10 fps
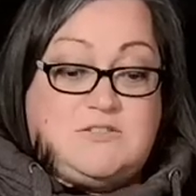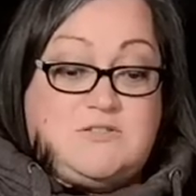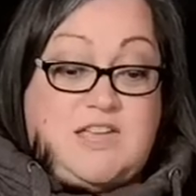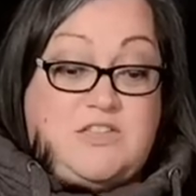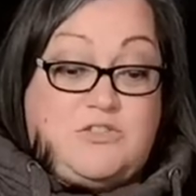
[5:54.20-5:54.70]

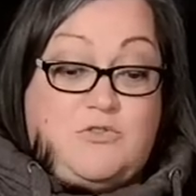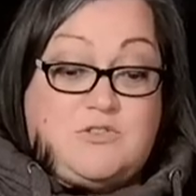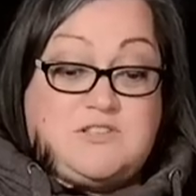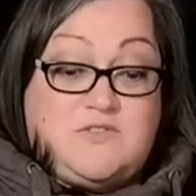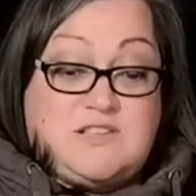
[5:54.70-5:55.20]
He
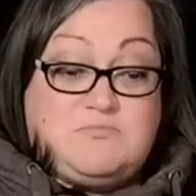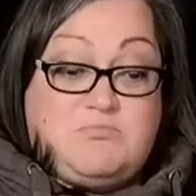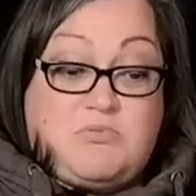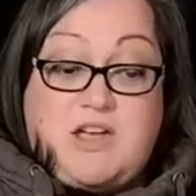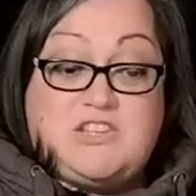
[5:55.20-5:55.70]
thought of his
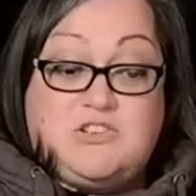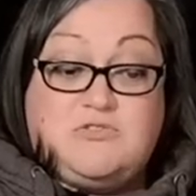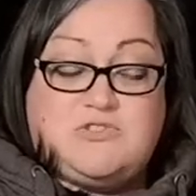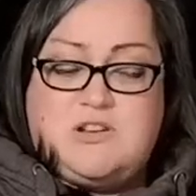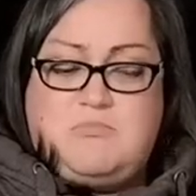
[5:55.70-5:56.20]
bright
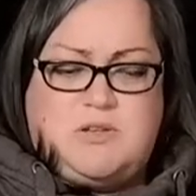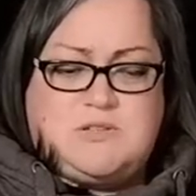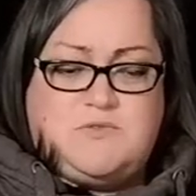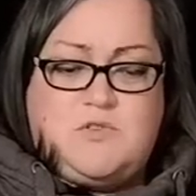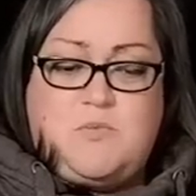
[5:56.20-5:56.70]
children and
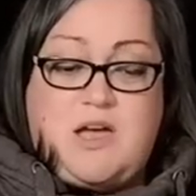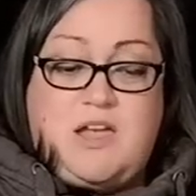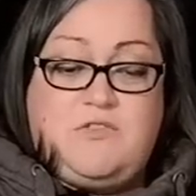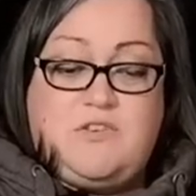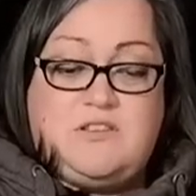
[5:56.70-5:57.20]
beautiful
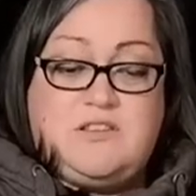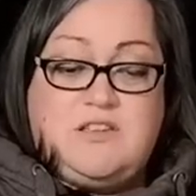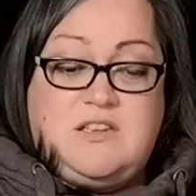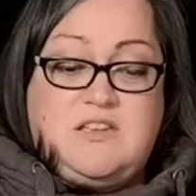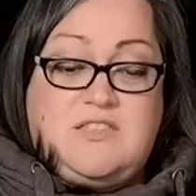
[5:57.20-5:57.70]
wife, and
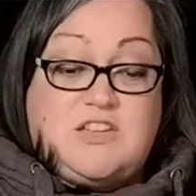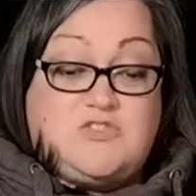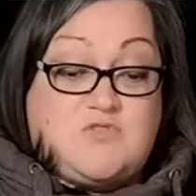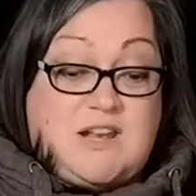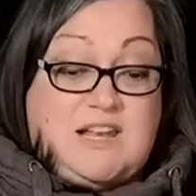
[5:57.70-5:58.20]
the
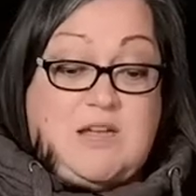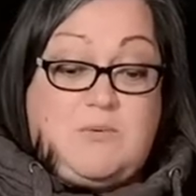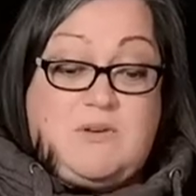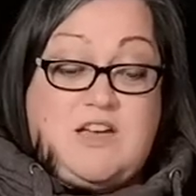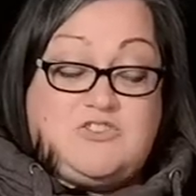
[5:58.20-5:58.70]

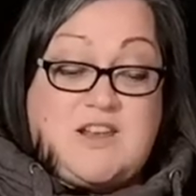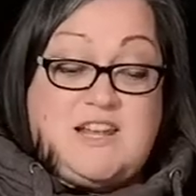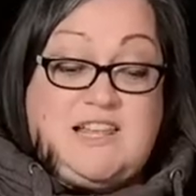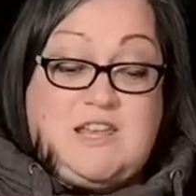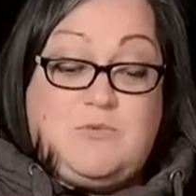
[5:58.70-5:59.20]

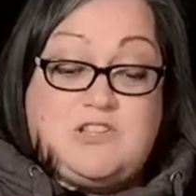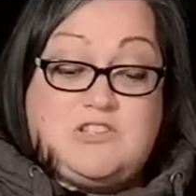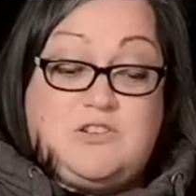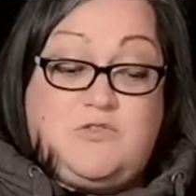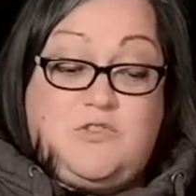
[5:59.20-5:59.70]
adrenaline which
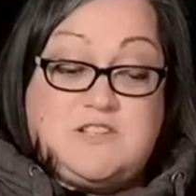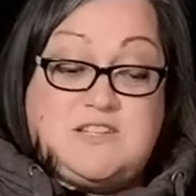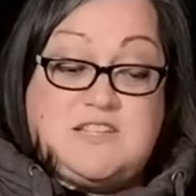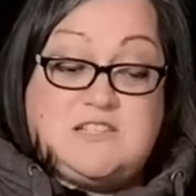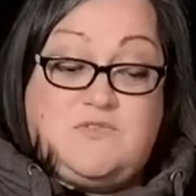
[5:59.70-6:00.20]
had
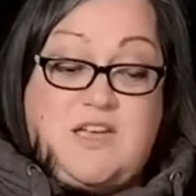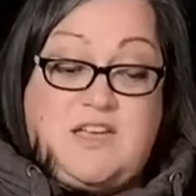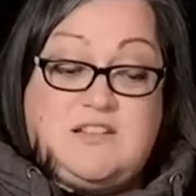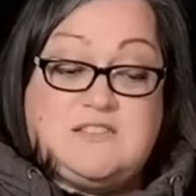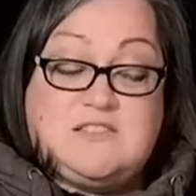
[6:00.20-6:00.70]
flooded his
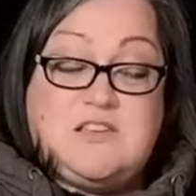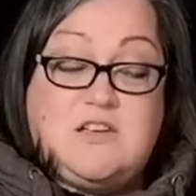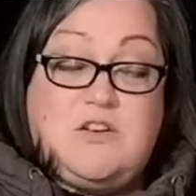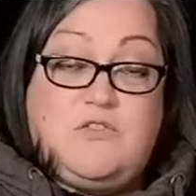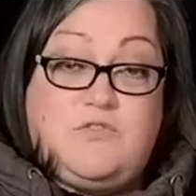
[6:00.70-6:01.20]
veins
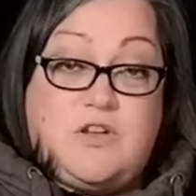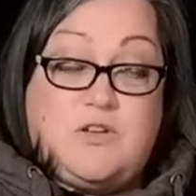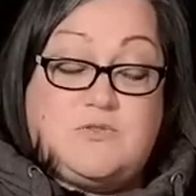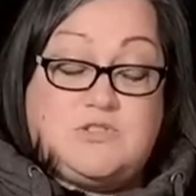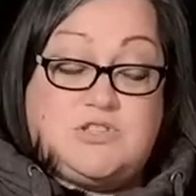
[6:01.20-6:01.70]

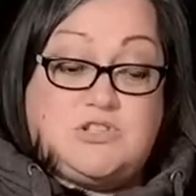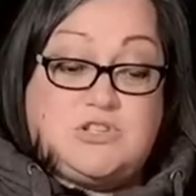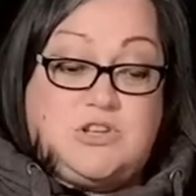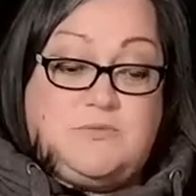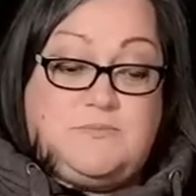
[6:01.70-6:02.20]
froze
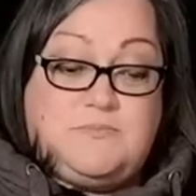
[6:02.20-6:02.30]
too.